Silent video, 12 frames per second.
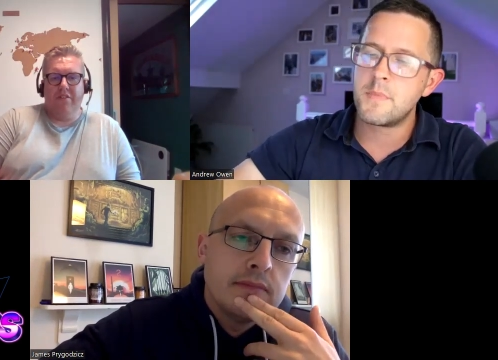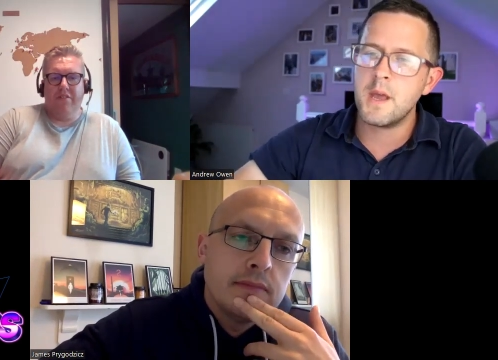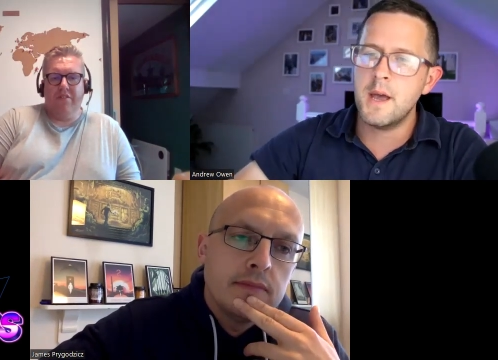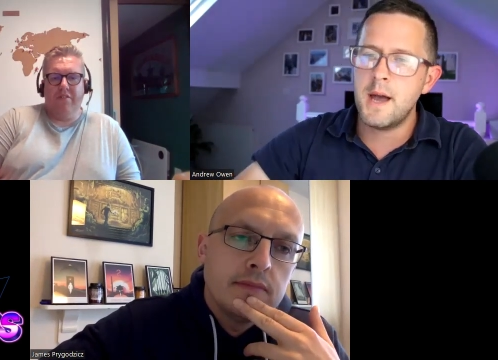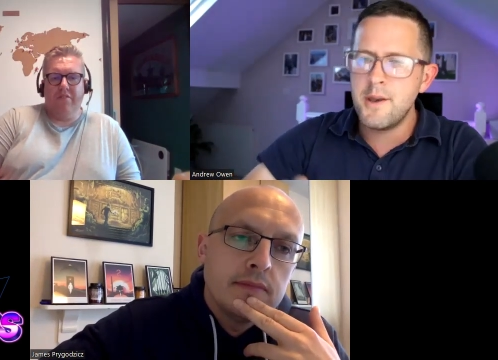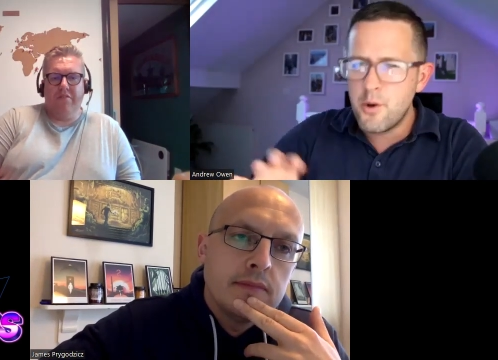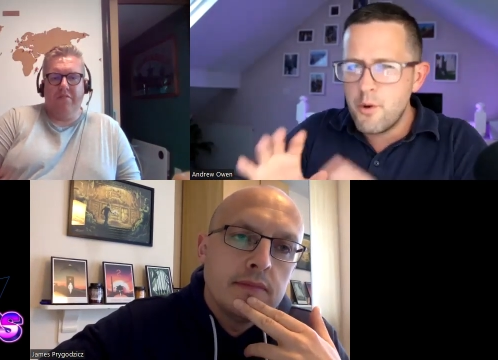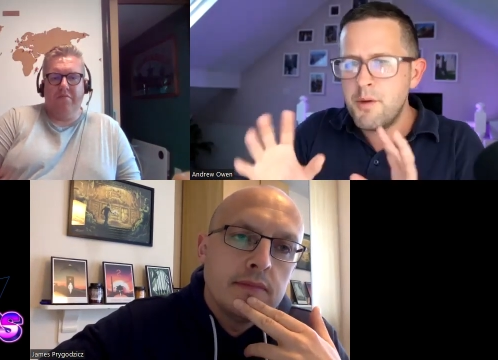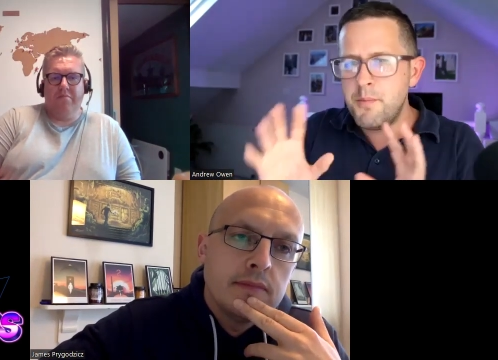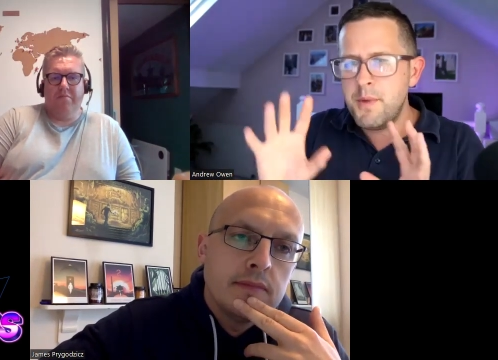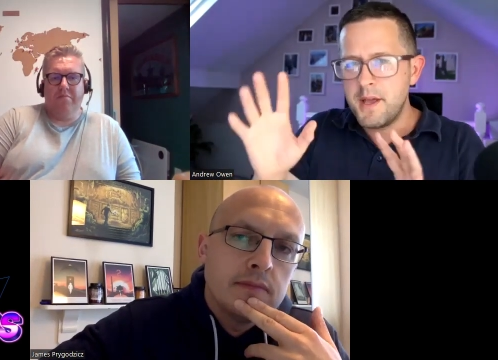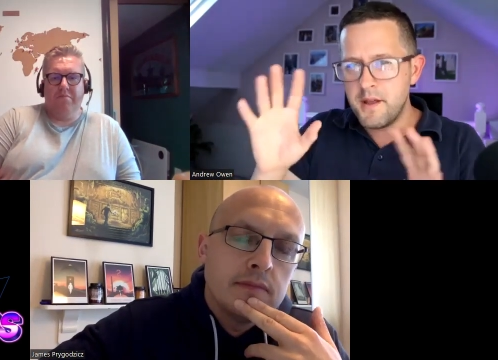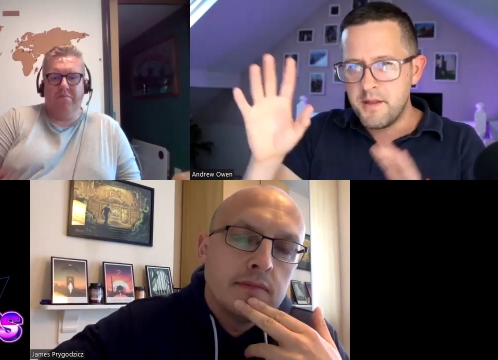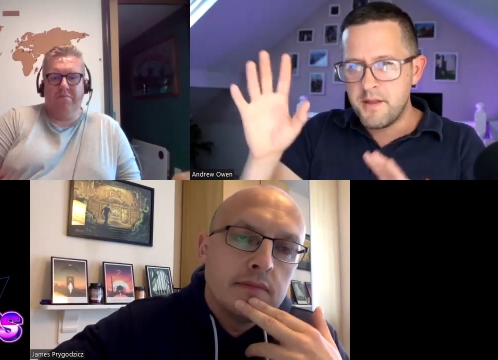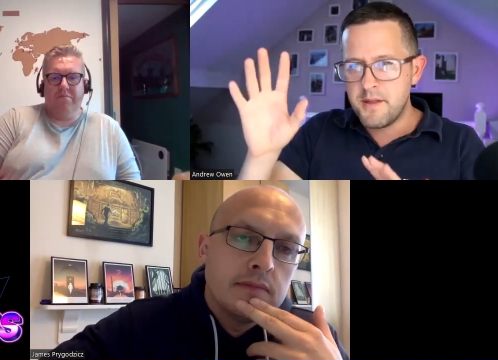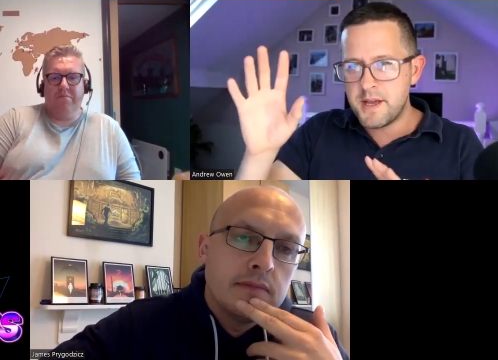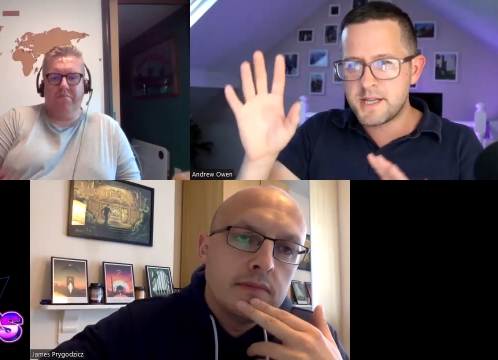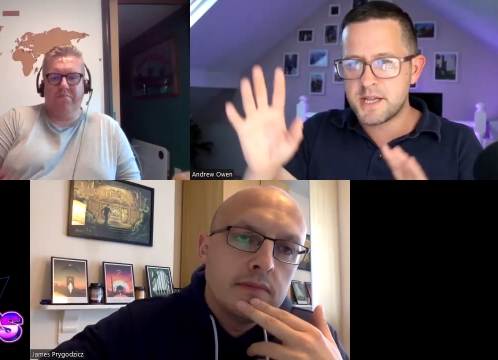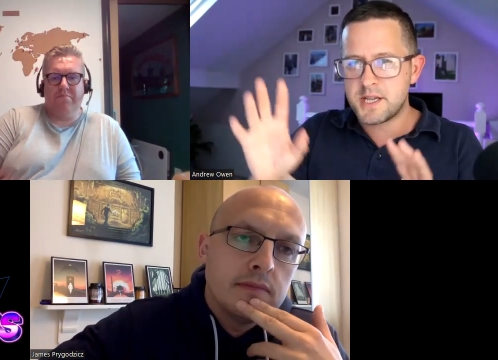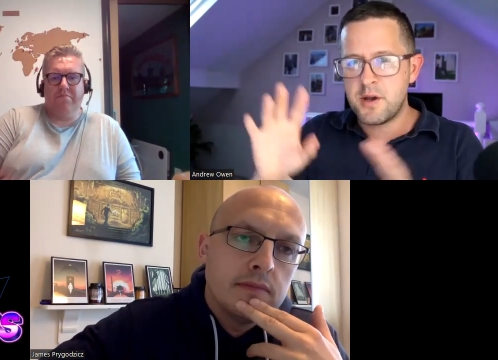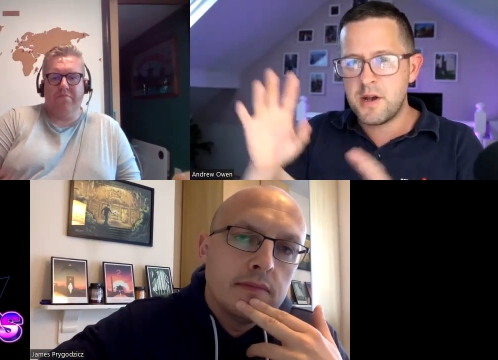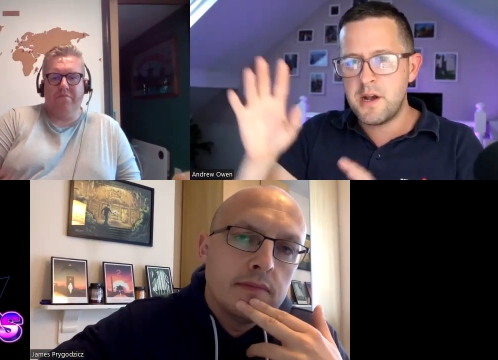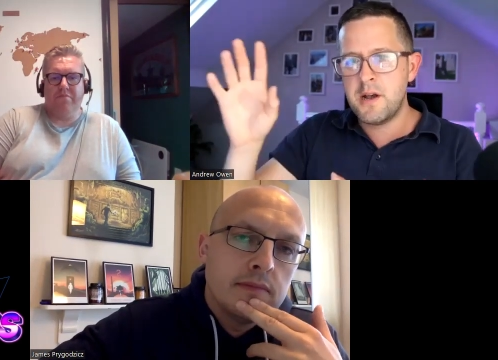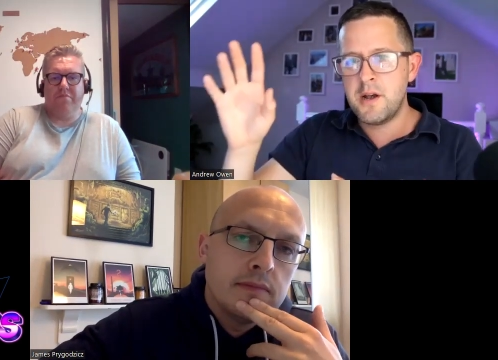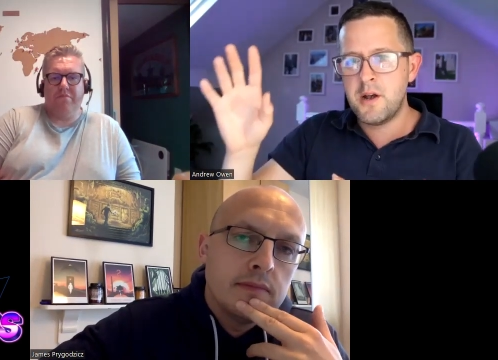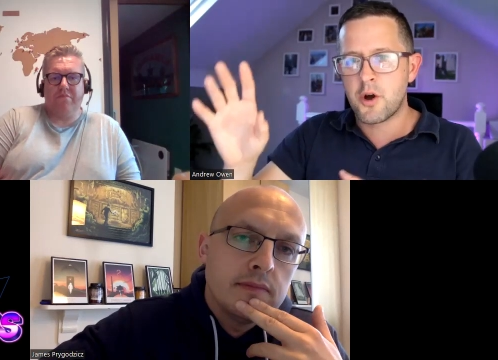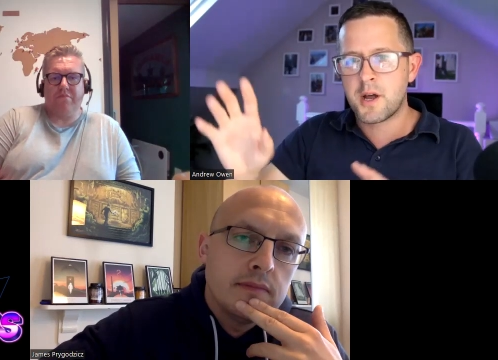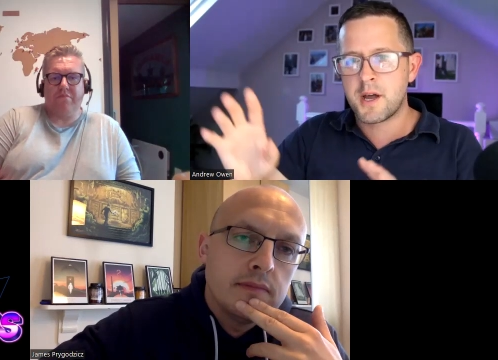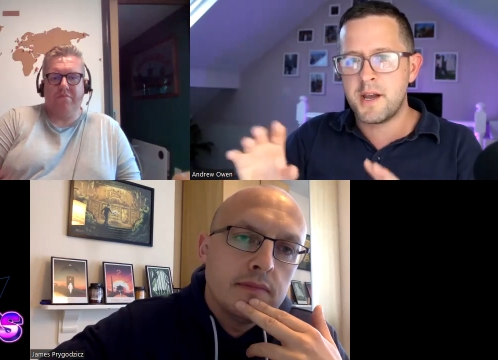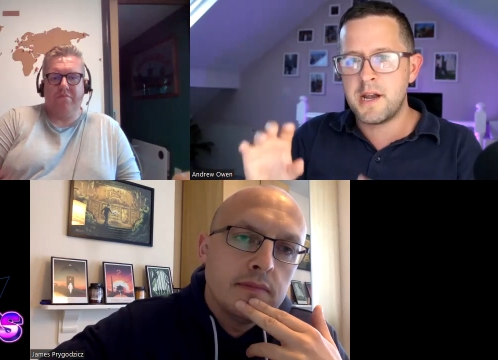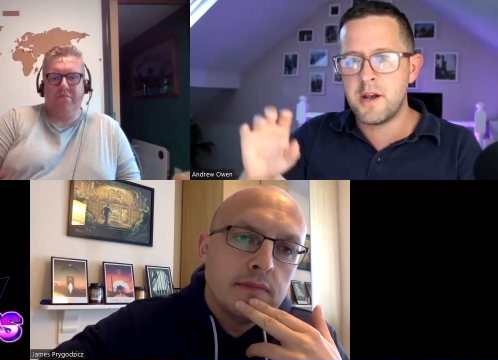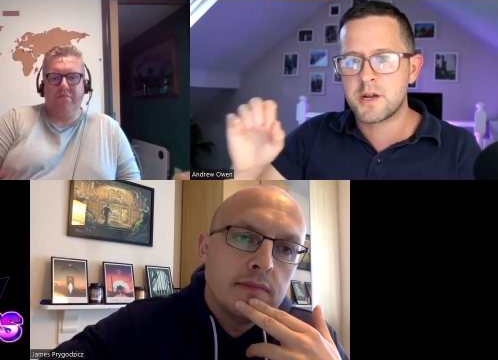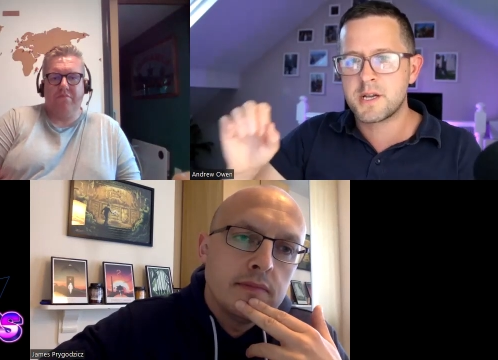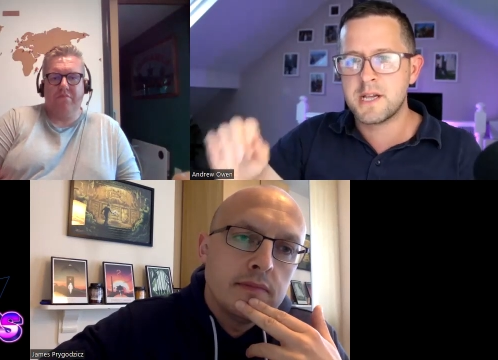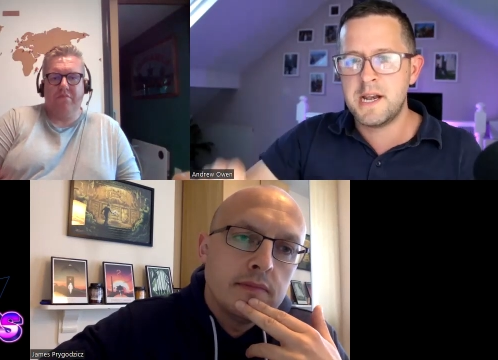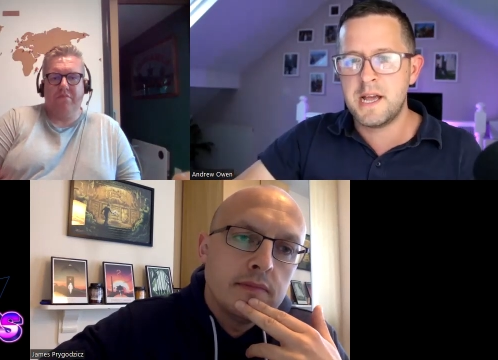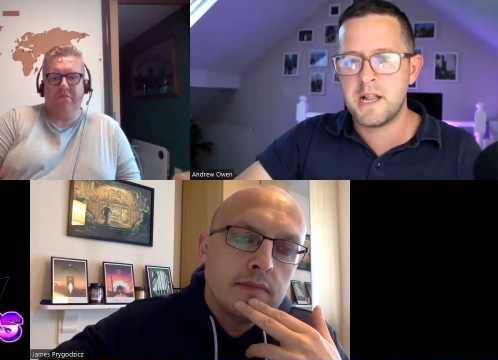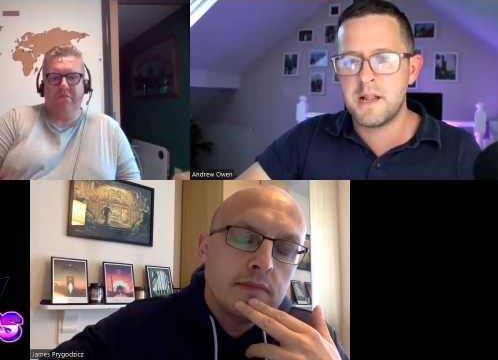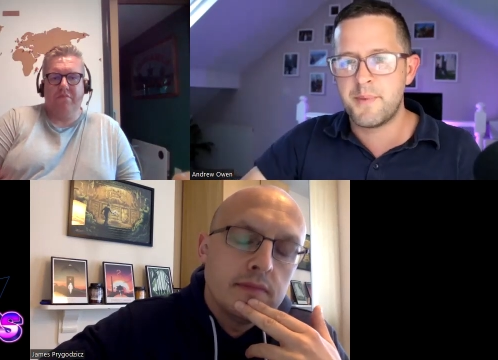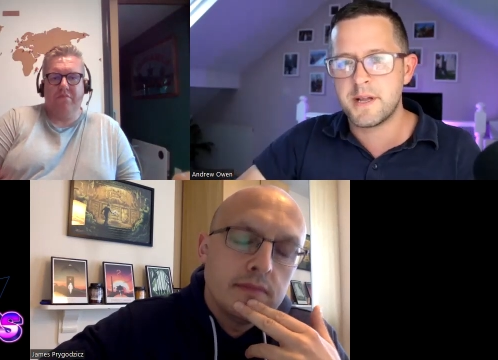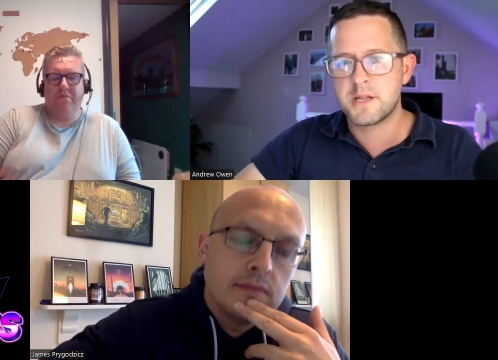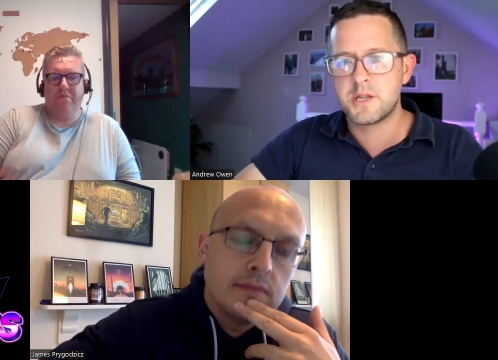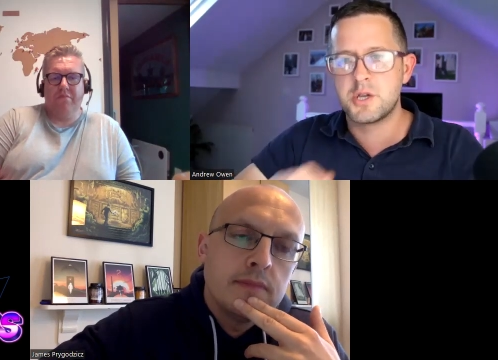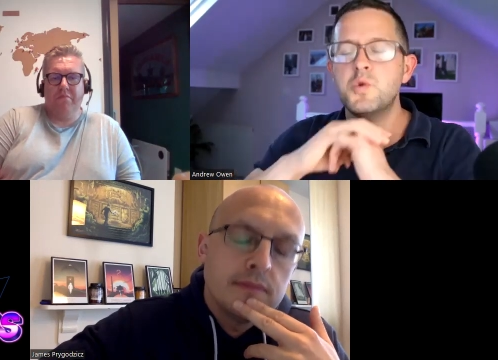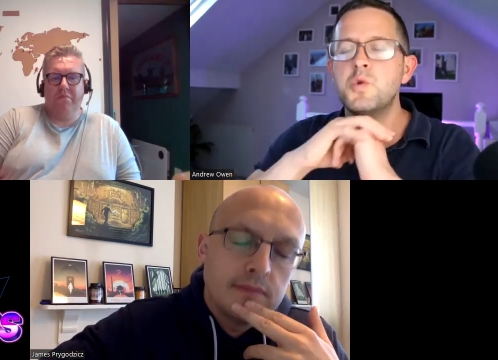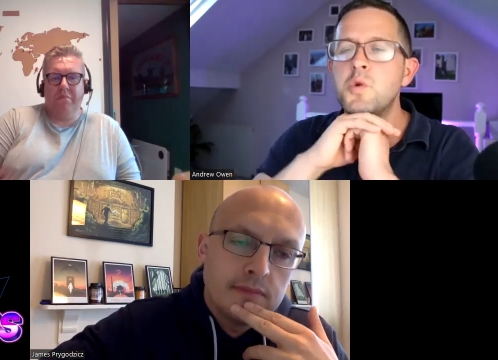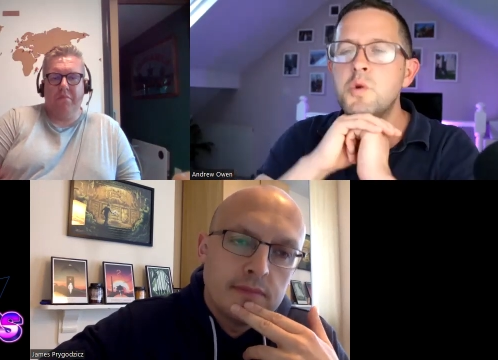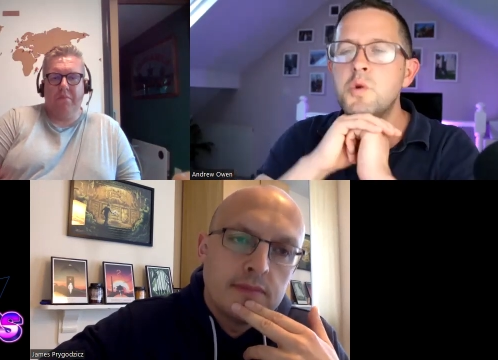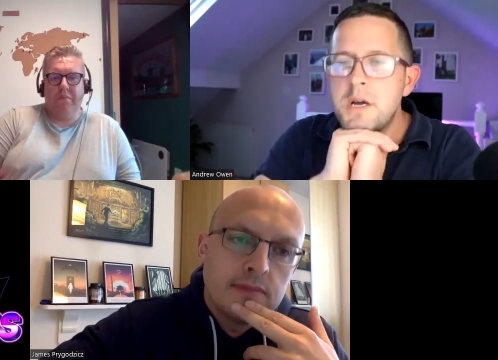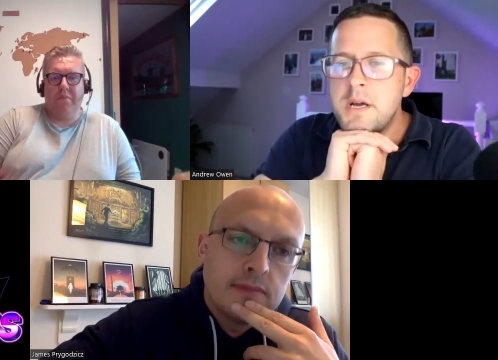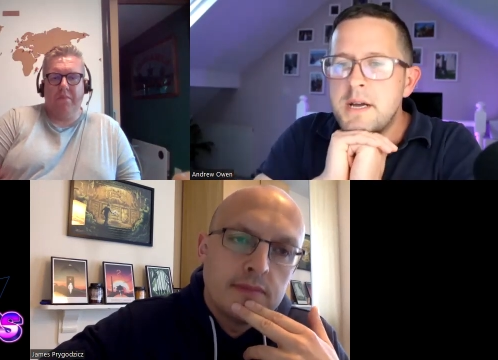Speaker 1: I know what you mean. There's a certain look, and it looks a little bit too.